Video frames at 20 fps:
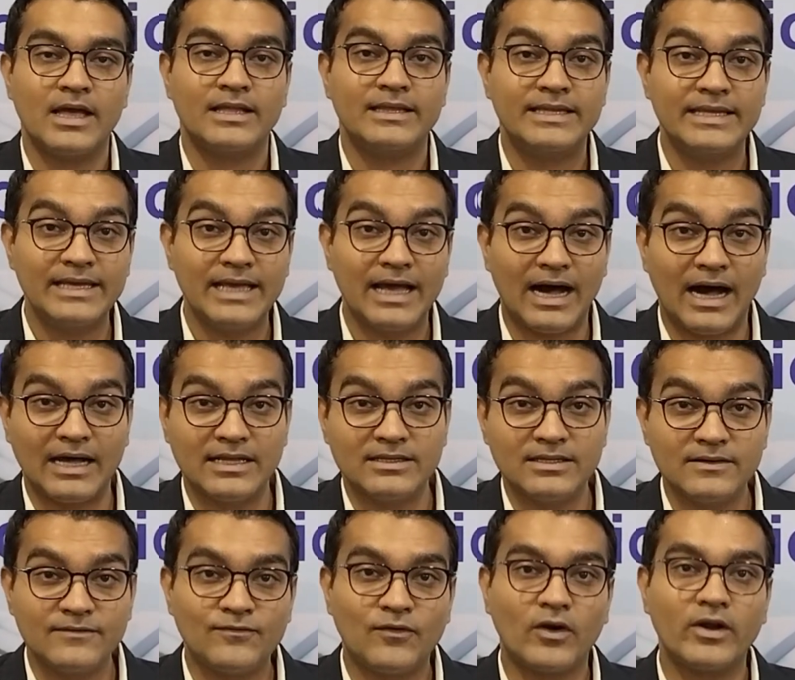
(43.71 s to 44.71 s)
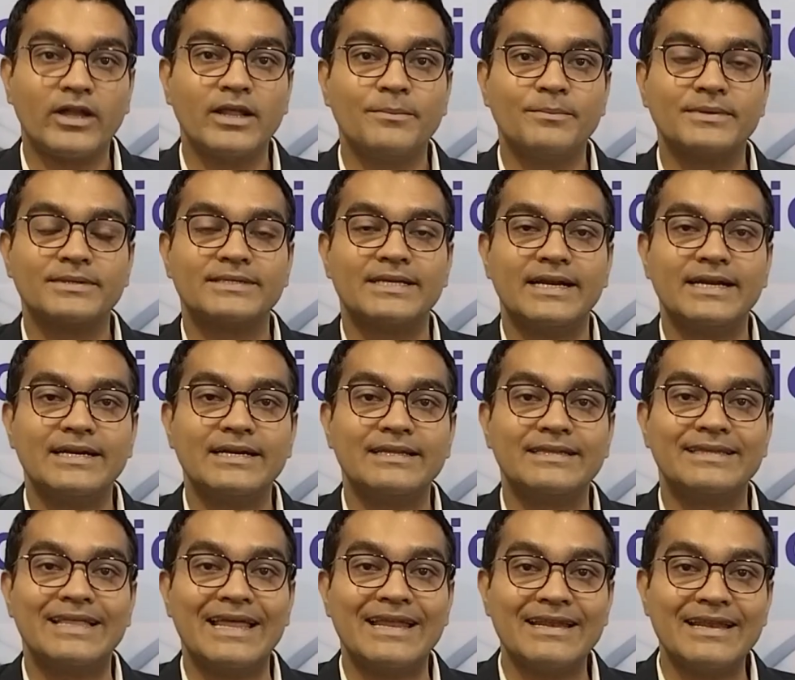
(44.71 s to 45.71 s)
The other 40%
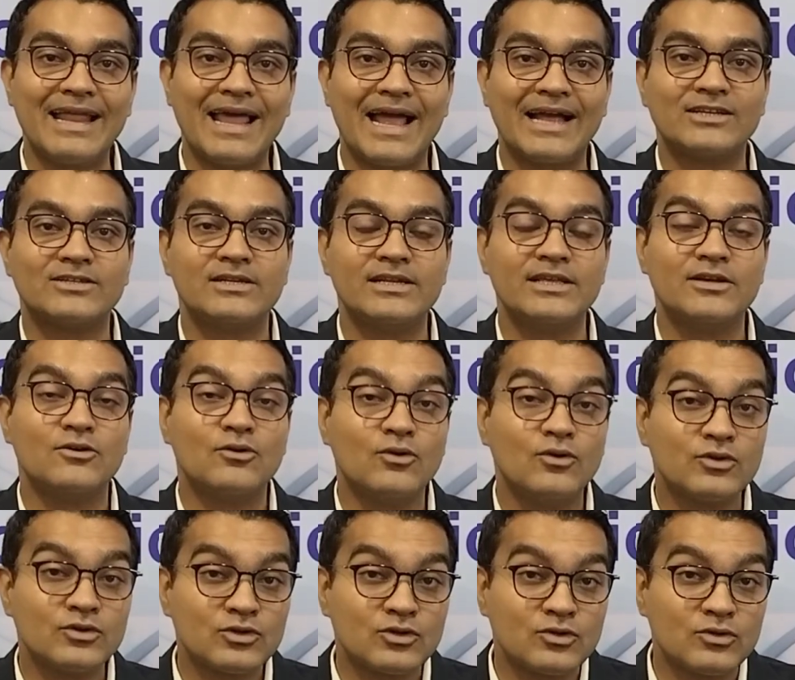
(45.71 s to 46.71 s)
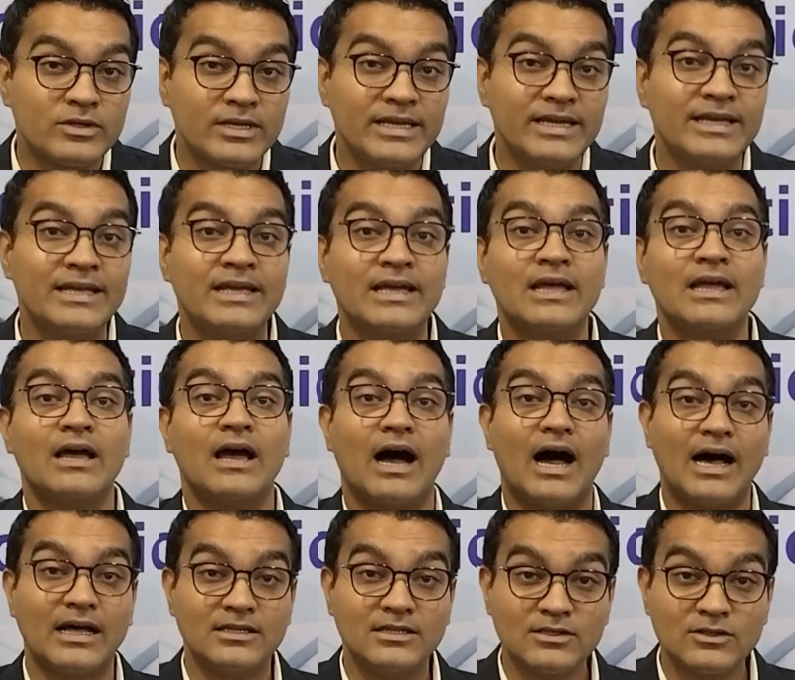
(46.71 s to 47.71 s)
then actually goes to the
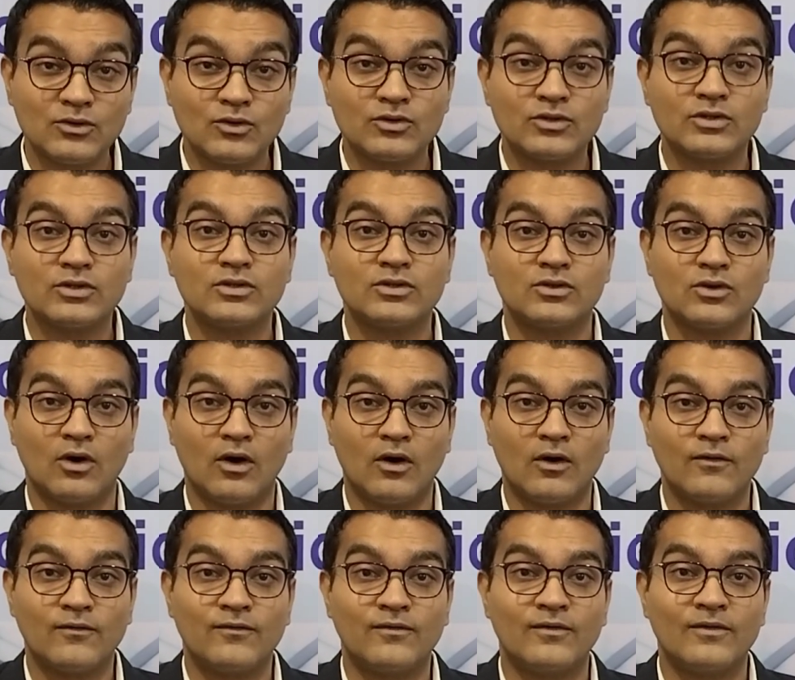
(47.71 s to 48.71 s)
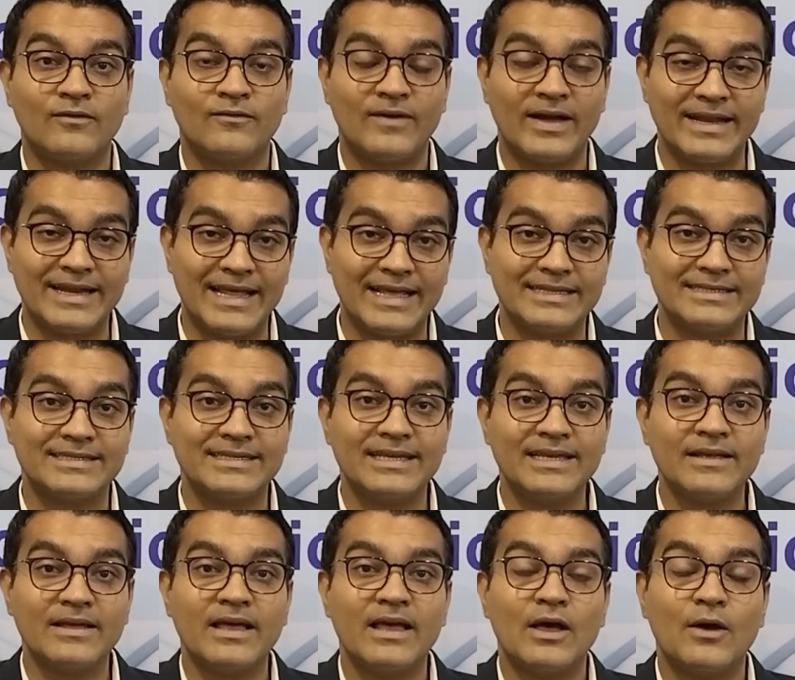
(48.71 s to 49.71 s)
other sources of financing
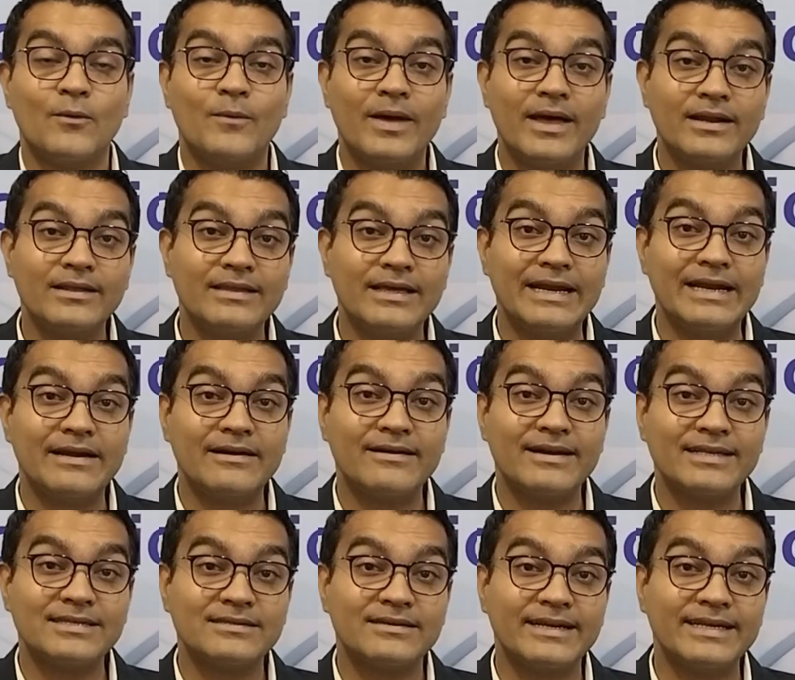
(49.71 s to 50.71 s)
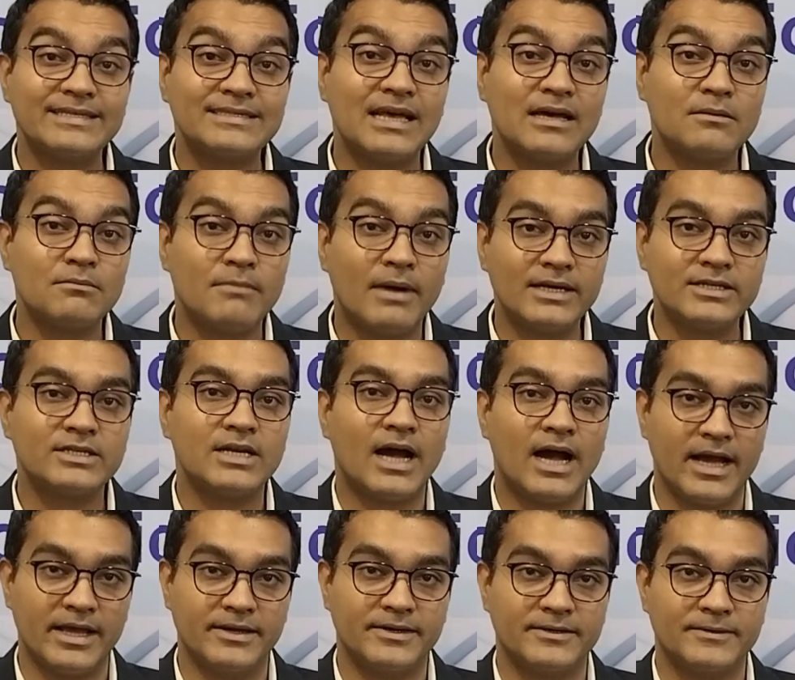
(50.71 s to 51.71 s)
where the interest rates are much
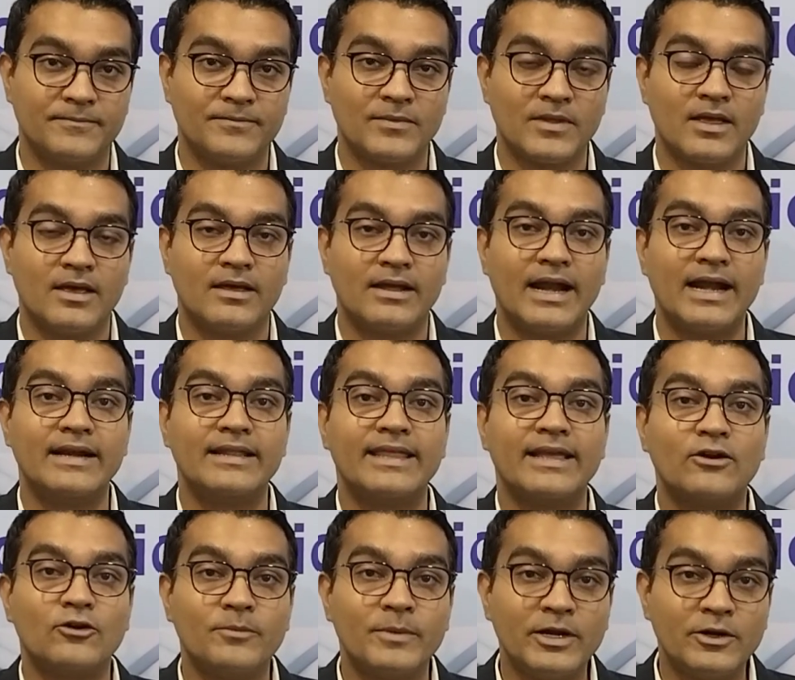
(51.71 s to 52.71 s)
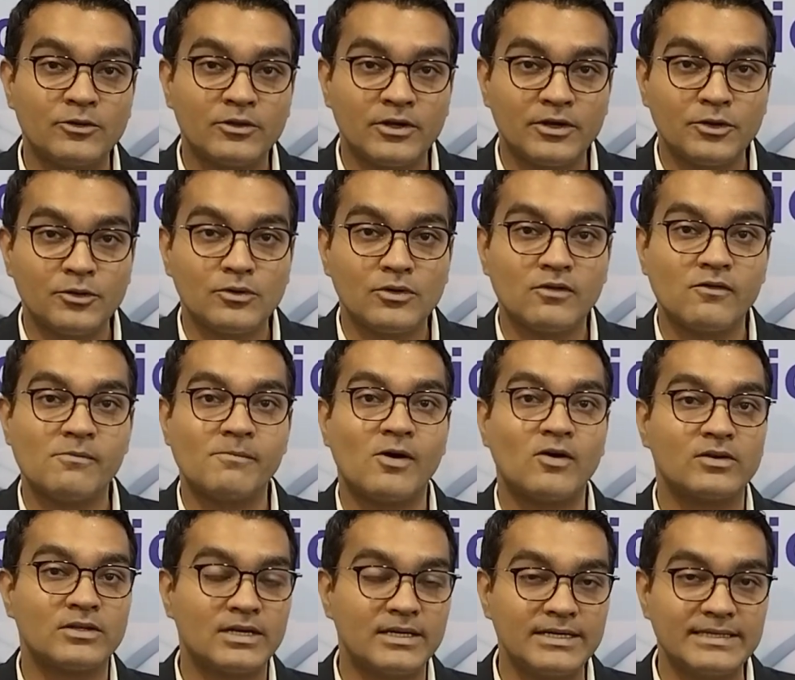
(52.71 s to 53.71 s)
higher, right? They could be to the tune of
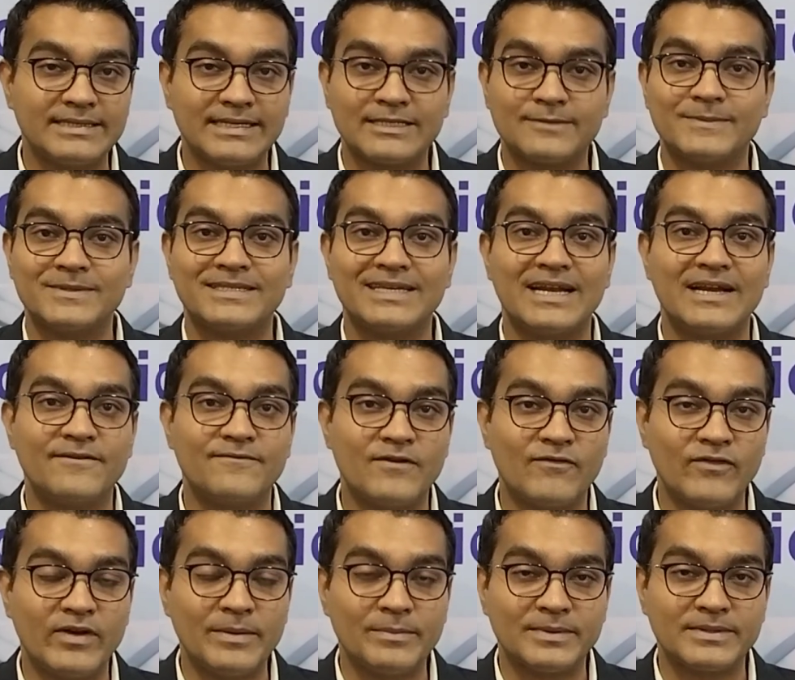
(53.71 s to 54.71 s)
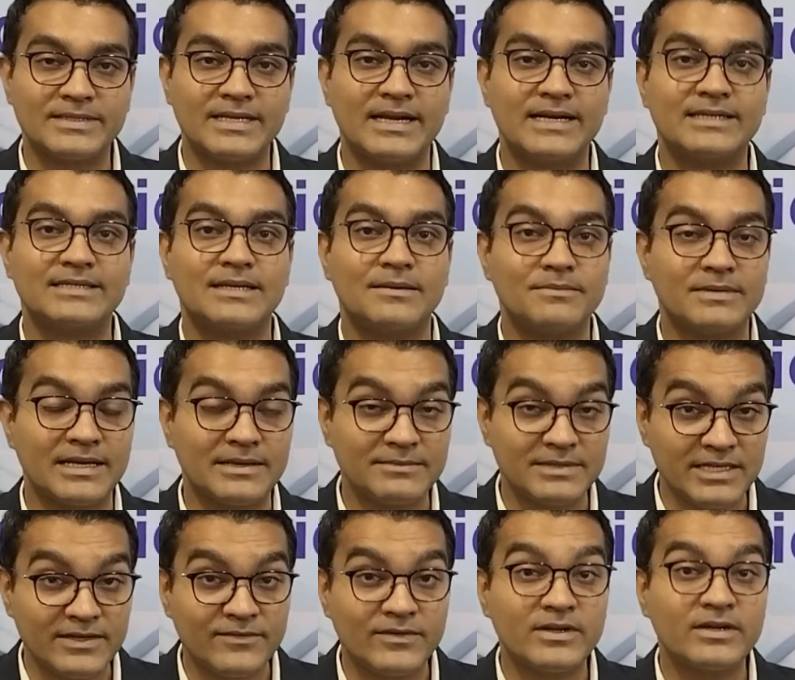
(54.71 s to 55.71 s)
about 36%, 50%, sometimes
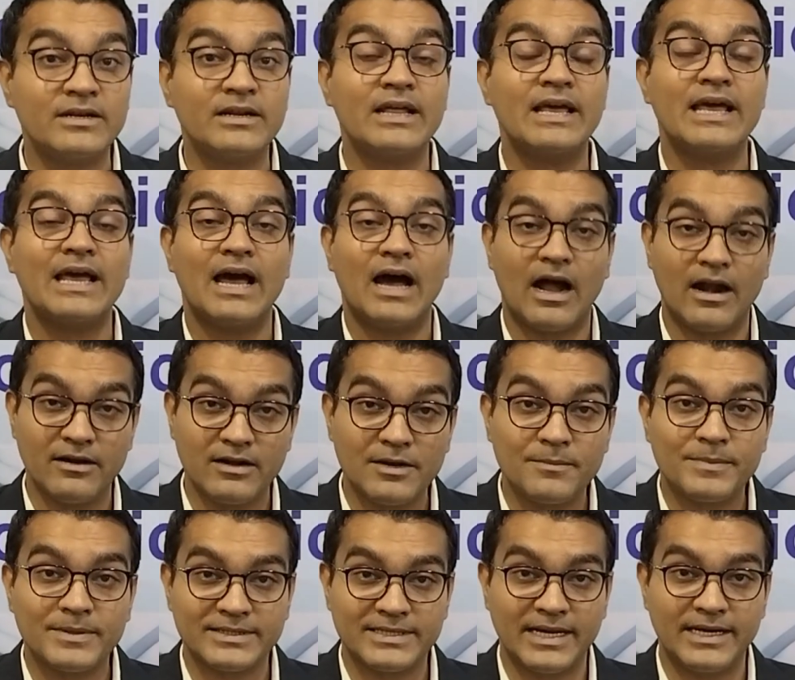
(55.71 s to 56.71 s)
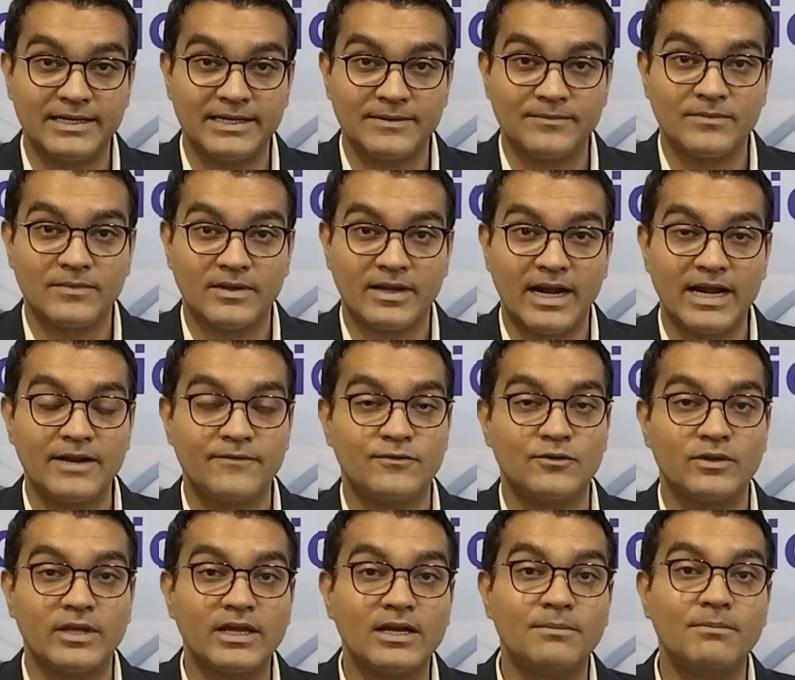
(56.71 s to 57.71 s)
even 100%, right? If you
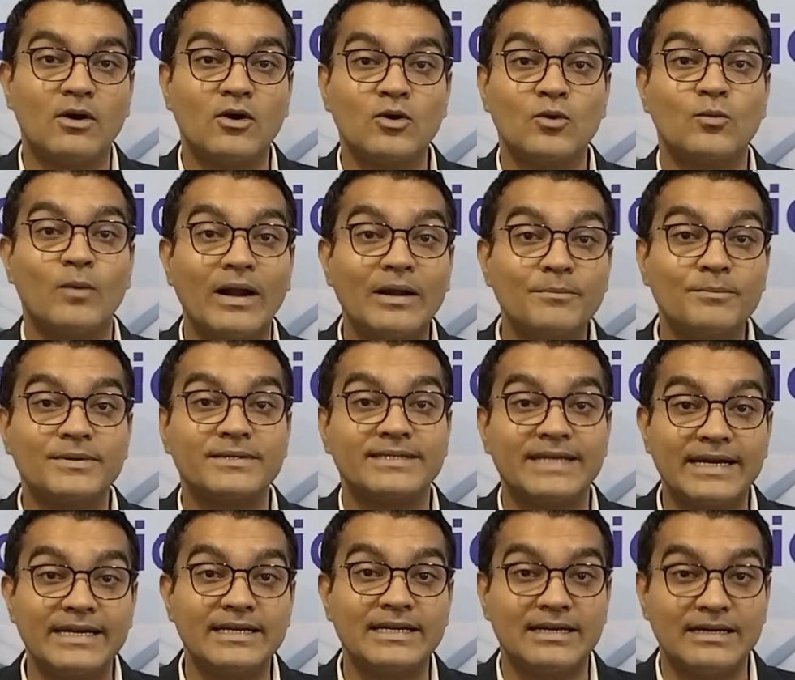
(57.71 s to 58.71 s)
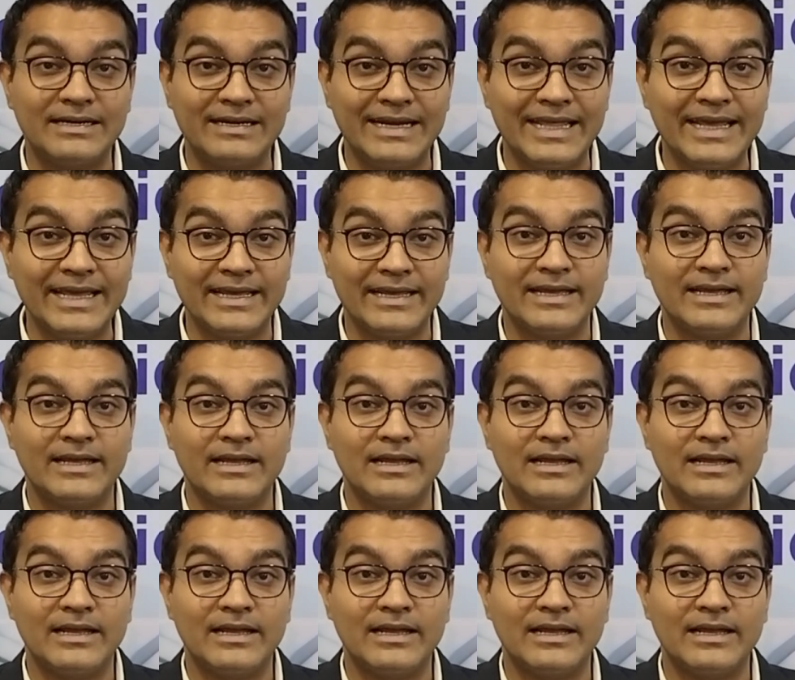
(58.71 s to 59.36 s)
think about 1% a day